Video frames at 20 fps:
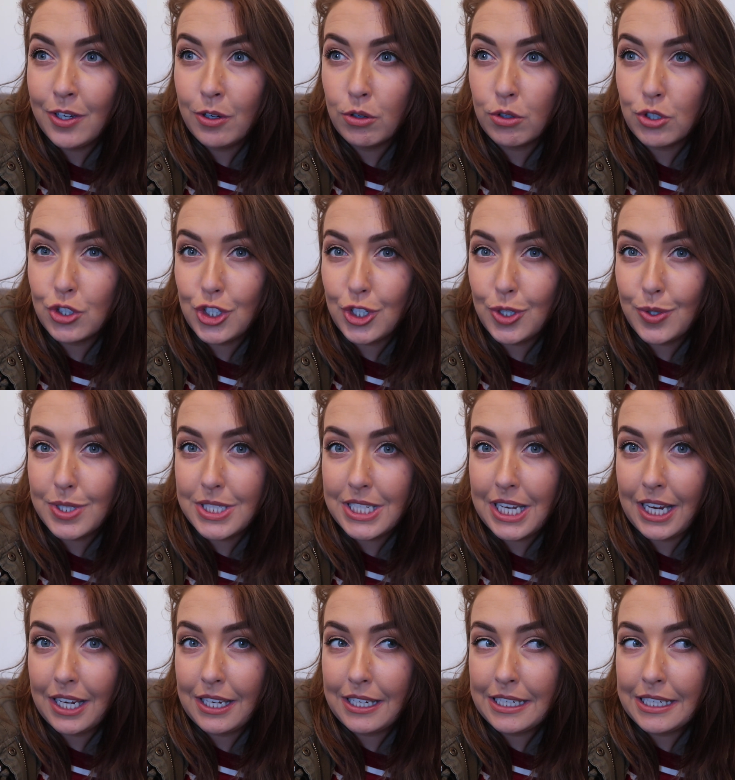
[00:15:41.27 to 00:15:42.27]
or
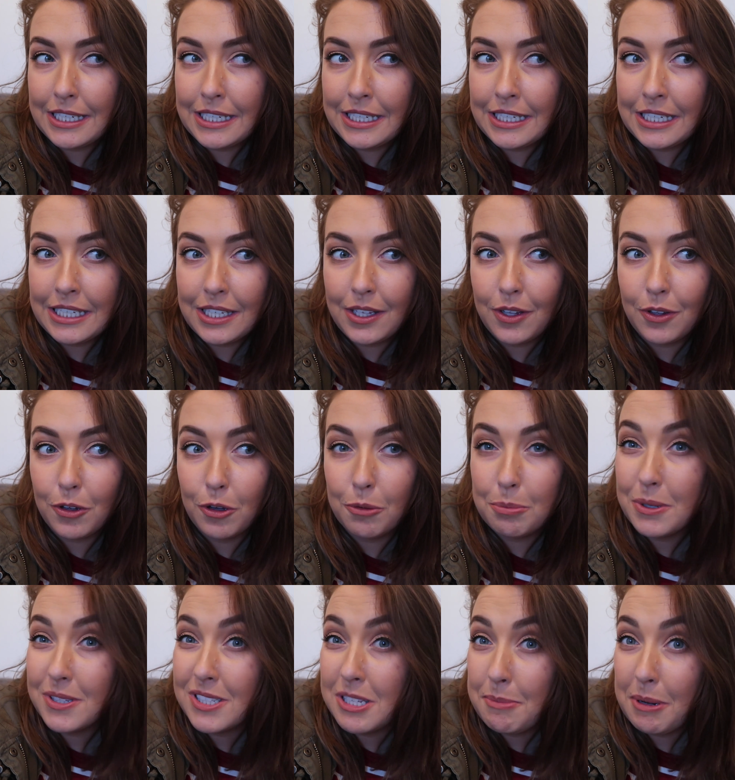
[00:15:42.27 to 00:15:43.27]
Tuesday or
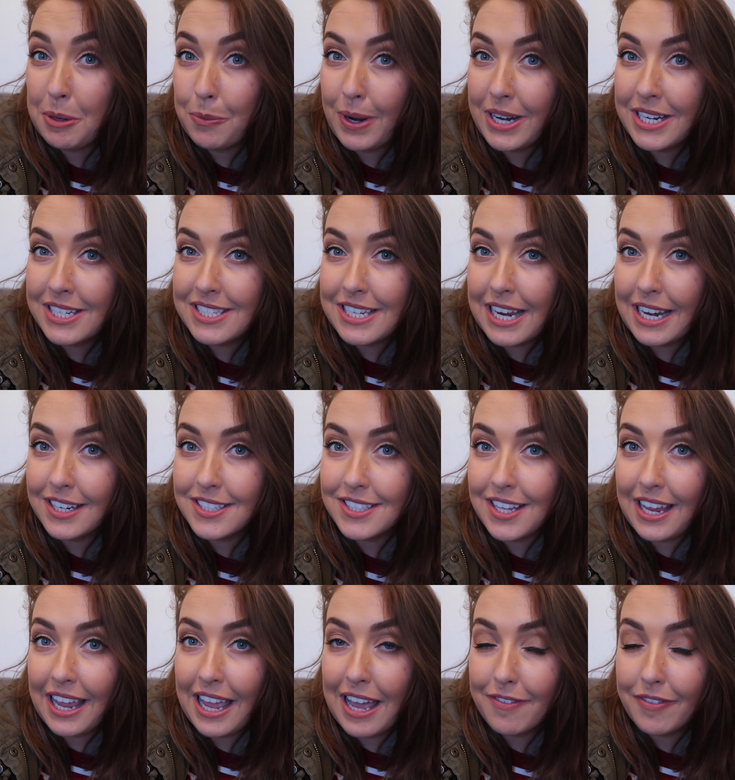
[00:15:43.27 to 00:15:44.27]
possibly Wednesday because
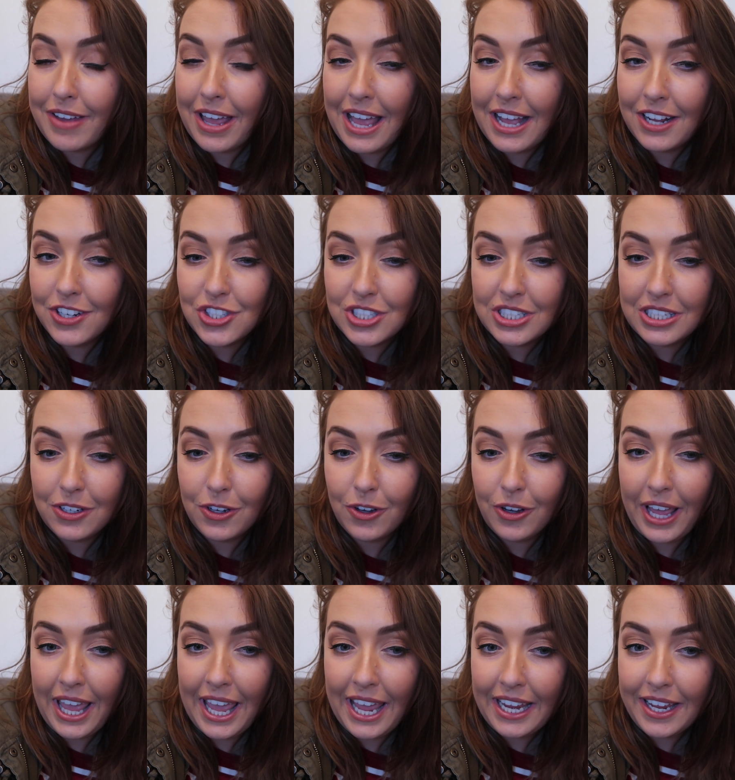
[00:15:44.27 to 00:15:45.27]
I have actually
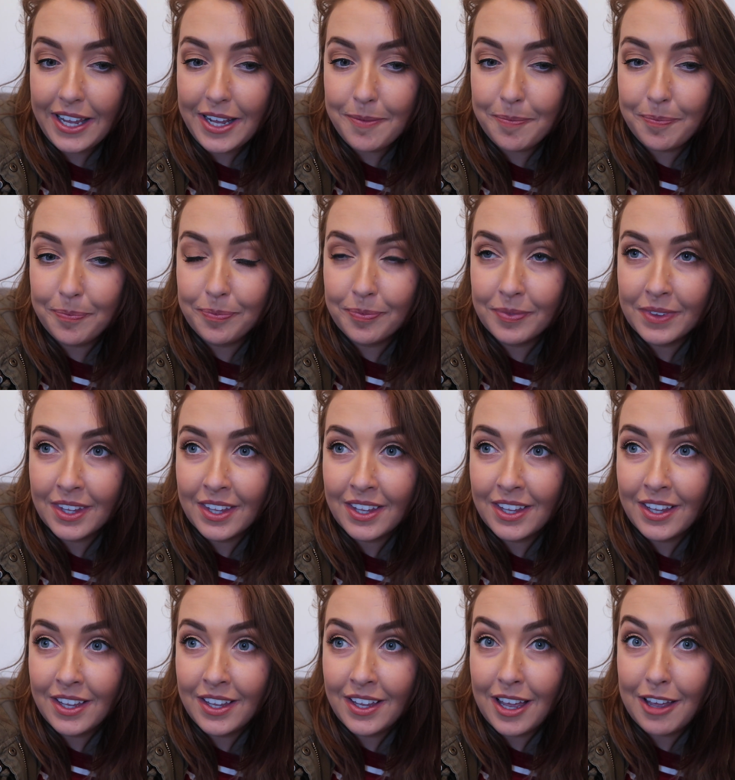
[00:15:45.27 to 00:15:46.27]
got a, um,
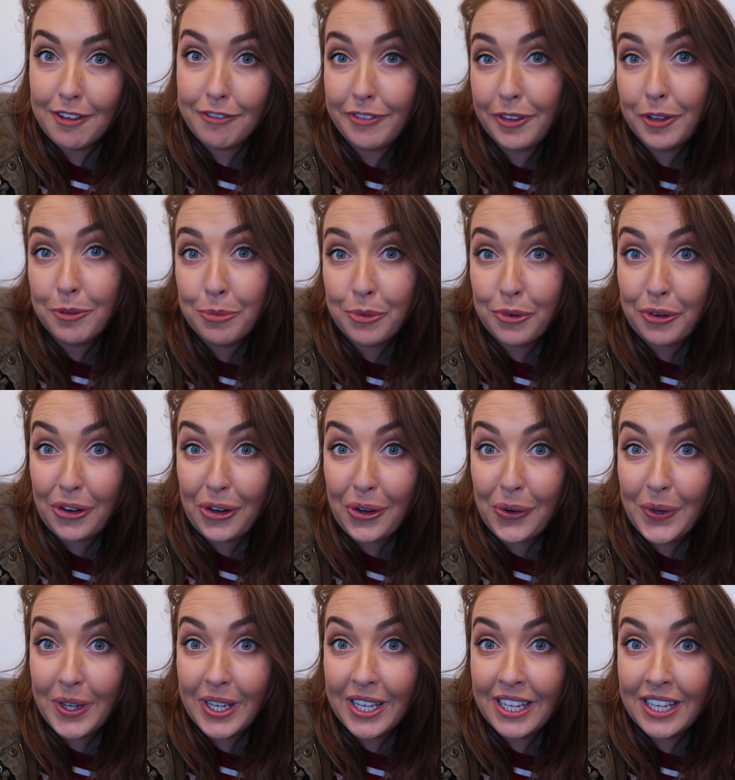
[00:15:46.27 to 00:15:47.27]
a film
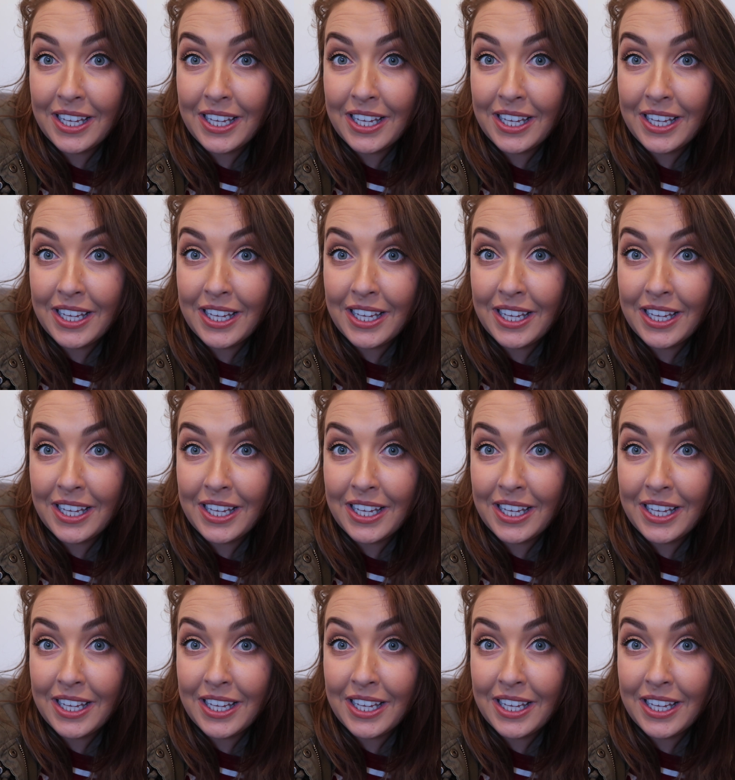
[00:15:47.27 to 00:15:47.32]
crew